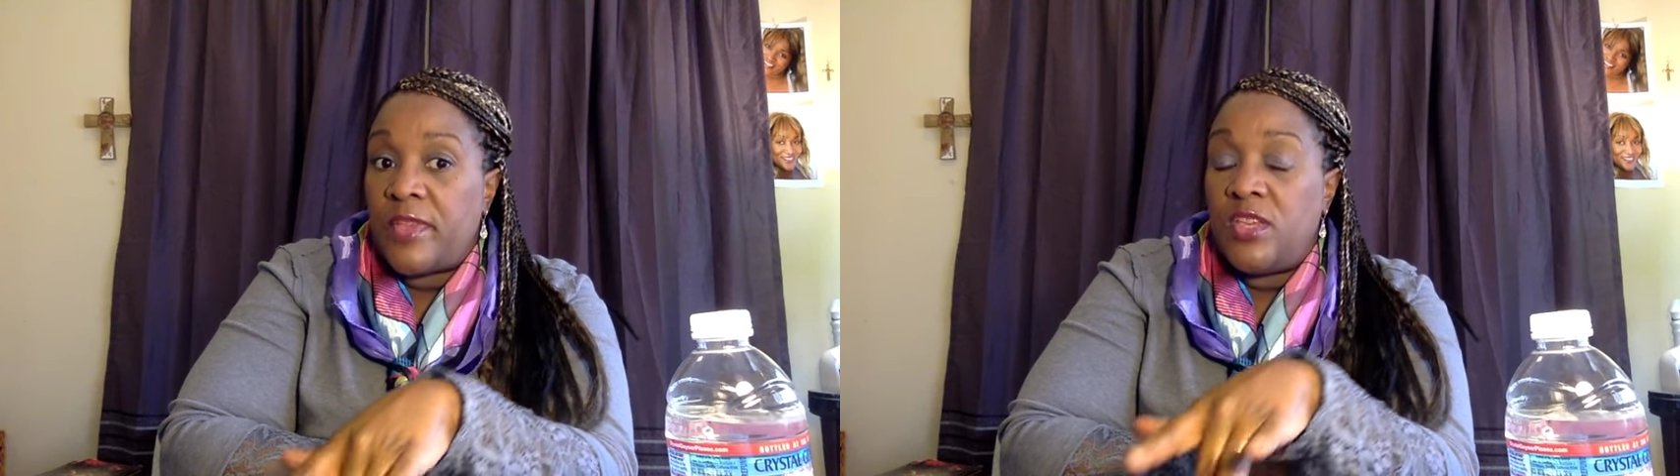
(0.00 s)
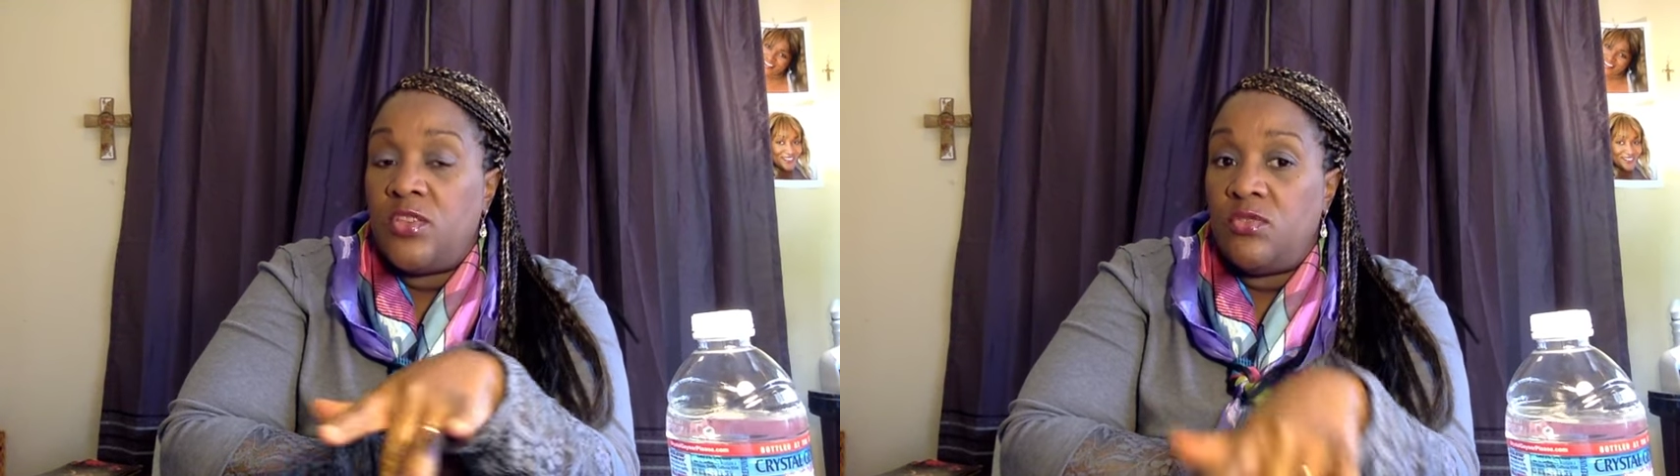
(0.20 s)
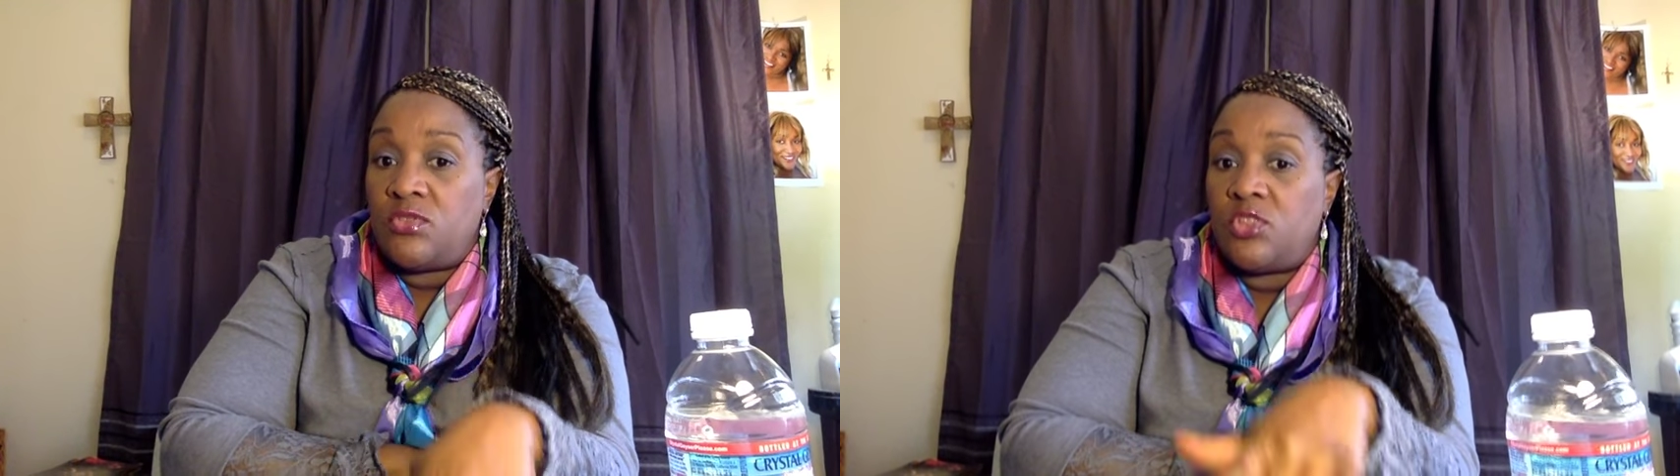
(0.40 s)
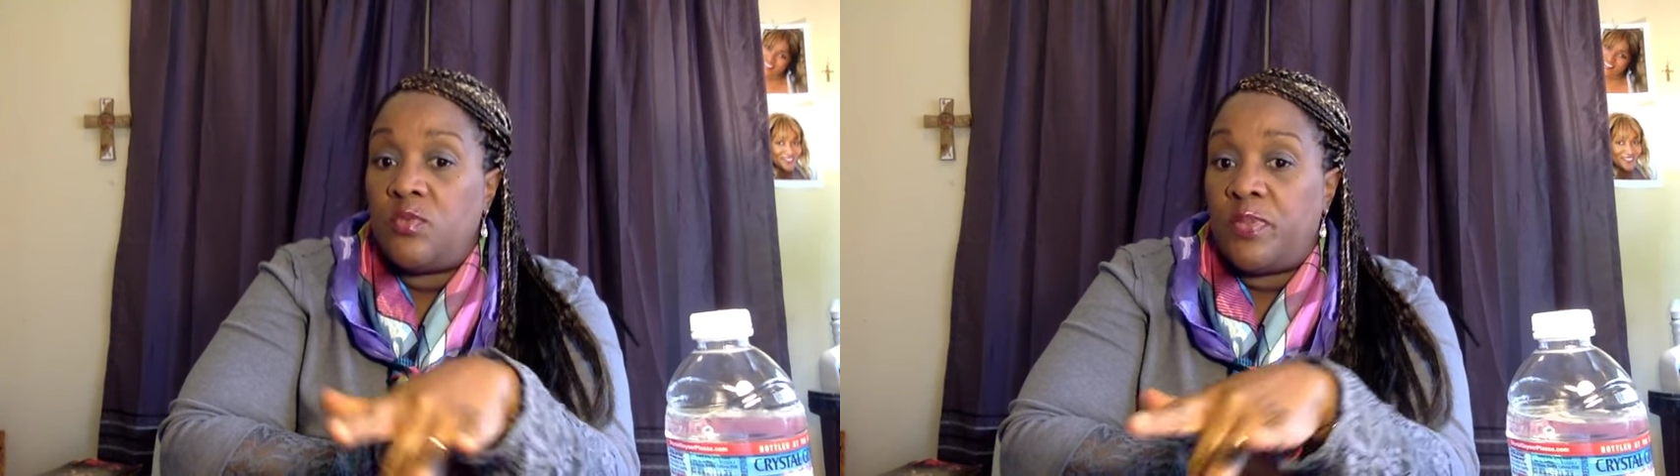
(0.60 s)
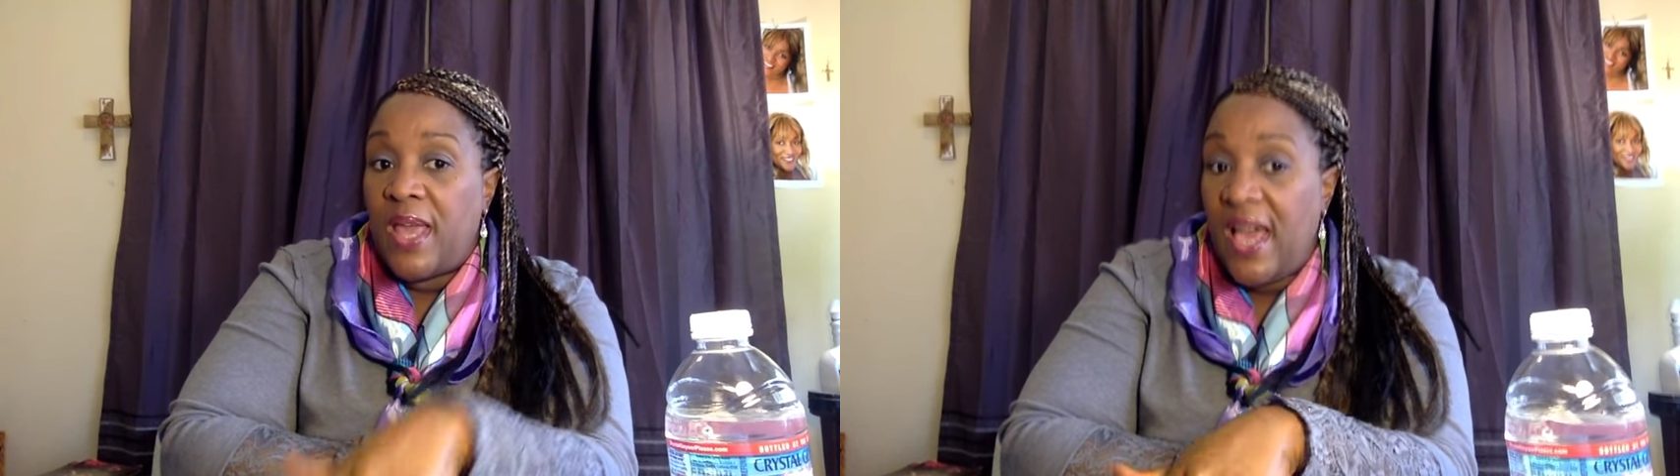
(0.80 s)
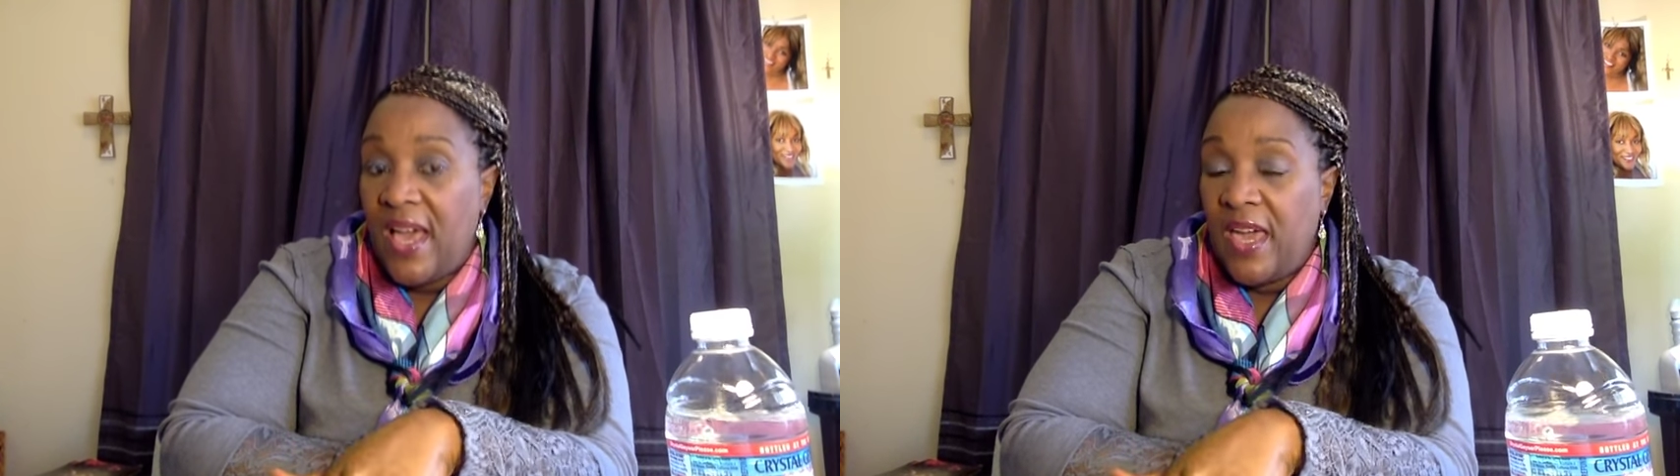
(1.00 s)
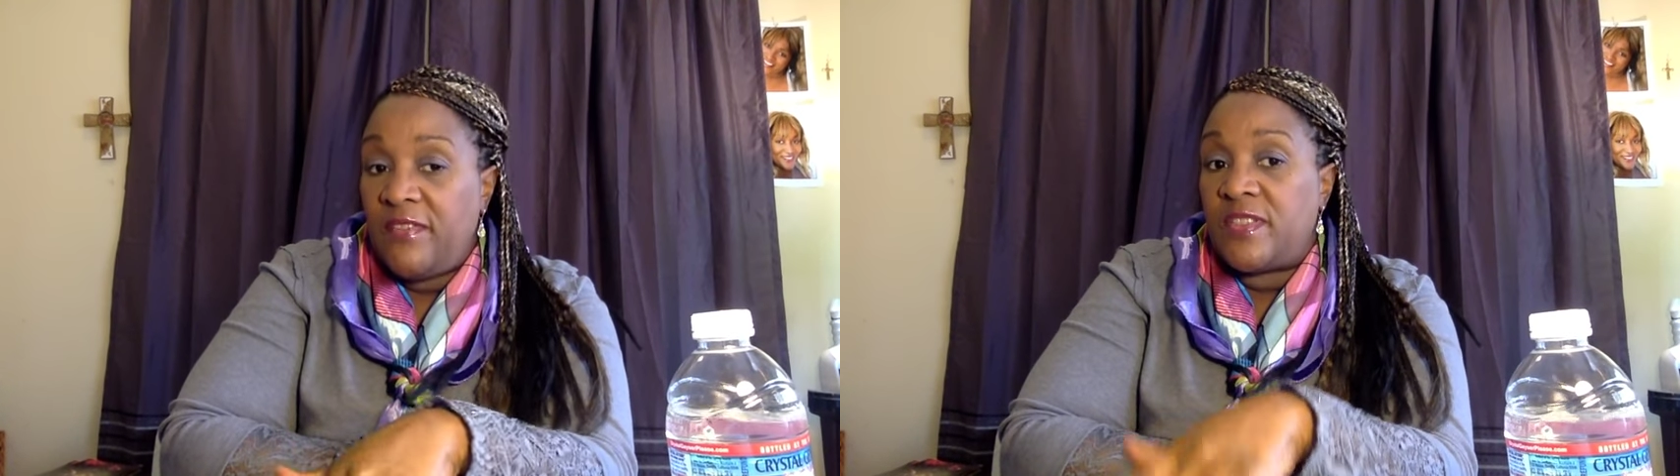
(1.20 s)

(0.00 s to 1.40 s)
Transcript: YouTube Live